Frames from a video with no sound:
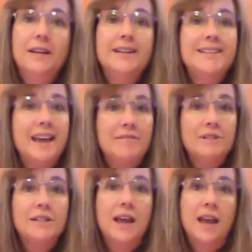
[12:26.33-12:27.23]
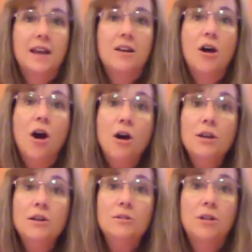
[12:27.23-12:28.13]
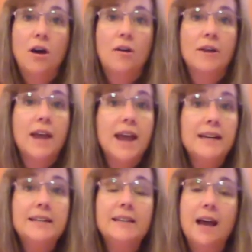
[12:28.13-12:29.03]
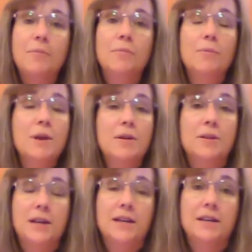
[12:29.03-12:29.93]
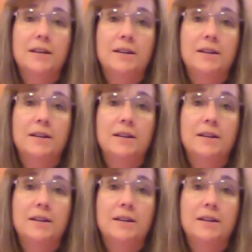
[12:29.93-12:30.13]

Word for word: It's every day, all year long, anytime we are needed.